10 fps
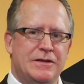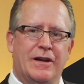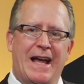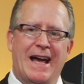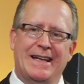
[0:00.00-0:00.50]

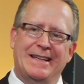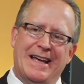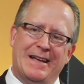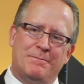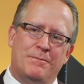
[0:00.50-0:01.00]
you're adding
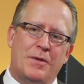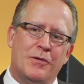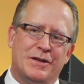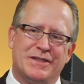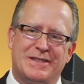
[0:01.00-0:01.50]
that
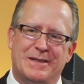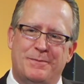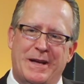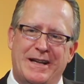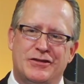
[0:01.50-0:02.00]
bonus to the
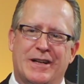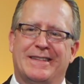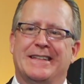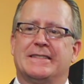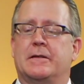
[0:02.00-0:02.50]

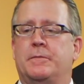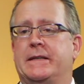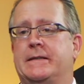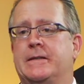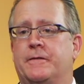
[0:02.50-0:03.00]
paycheck that's going to be
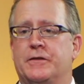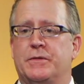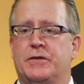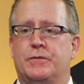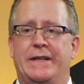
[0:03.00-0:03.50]
the difference
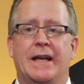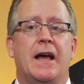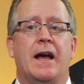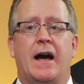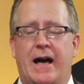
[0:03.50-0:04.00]
between
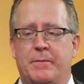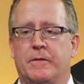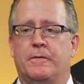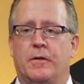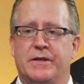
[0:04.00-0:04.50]
high
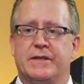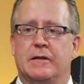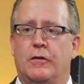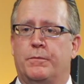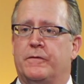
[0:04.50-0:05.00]
performance
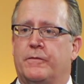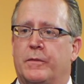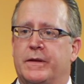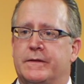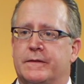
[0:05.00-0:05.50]
and low
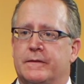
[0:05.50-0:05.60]
performance.